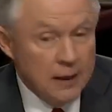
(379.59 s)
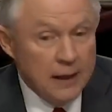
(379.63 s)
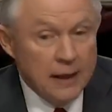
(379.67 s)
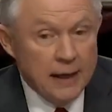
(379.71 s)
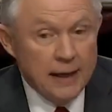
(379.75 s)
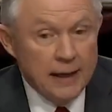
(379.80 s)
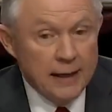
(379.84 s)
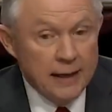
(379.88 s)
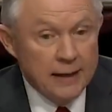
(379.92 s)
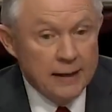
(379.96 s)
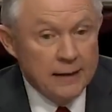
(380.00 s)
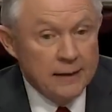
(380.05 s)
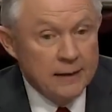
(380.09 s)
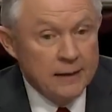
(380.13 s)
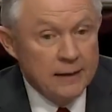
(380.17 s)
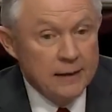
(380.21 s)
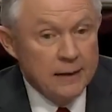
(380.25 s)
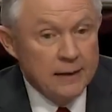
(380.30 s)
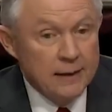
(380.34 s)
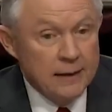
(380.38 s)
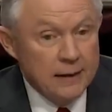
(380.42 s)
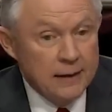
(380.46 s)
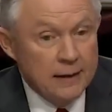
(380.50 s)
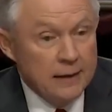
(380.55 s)
And
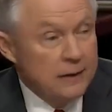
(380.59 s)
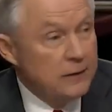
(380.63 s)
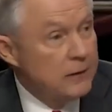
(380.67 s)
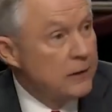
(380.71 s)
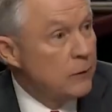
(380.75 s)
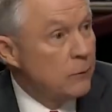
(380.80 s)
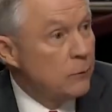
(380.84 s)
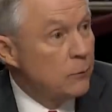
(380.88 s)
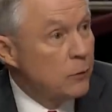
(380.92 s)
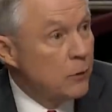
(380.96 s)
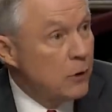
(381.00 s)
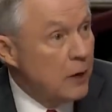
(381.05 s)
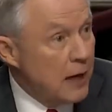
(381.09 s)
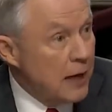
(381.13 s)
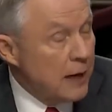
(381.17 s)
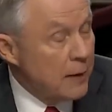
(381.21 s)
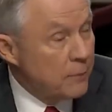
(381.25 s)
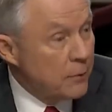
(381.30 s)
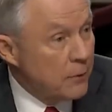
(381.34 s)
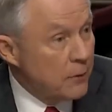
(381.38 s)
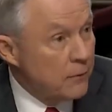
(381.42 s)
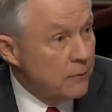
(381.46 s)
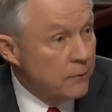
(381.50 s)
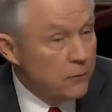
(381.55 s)
it is
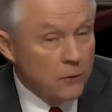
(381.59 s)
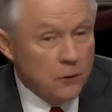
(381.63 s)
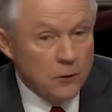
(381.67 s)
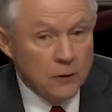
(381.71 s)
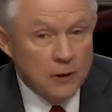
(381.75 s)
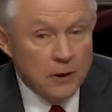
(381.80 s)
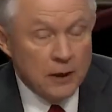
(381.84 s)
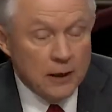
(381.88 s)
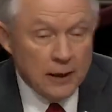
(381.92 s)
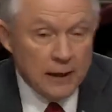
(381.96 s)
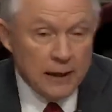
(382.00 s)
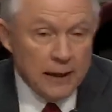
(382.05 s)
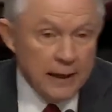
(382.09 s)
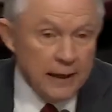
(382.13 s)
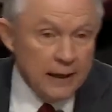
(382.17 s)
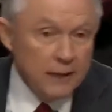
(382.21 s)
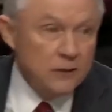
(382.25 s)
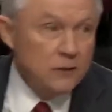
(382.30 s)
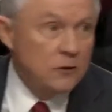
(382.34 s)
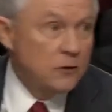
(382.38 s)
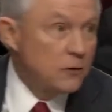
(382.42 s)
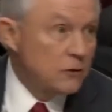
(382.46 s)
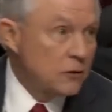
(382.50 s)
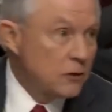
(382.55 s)
improper for
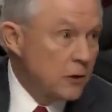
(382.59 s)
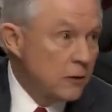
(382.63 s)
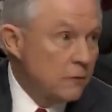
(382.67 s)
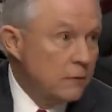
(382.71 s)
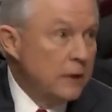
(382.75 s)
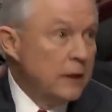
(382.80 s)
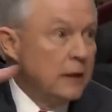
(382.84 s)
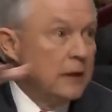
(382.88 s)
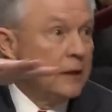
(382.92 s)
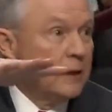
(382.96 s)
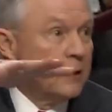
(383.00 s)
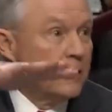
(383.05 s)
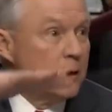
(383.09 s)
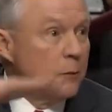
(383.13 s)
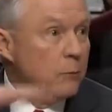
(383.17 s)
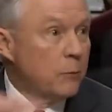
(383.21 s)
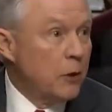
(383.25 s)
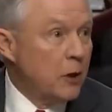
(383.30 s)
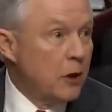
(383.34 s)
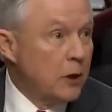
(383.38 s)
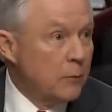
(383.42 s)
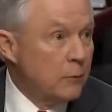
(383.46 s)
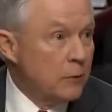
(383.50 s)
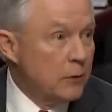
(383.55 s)
agents of any
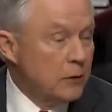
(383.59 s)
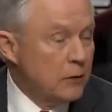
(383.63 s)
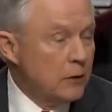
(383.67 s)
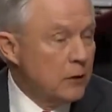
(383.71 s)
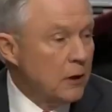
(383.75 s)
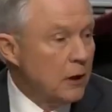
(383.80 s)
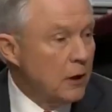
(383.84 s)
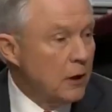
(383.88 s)
department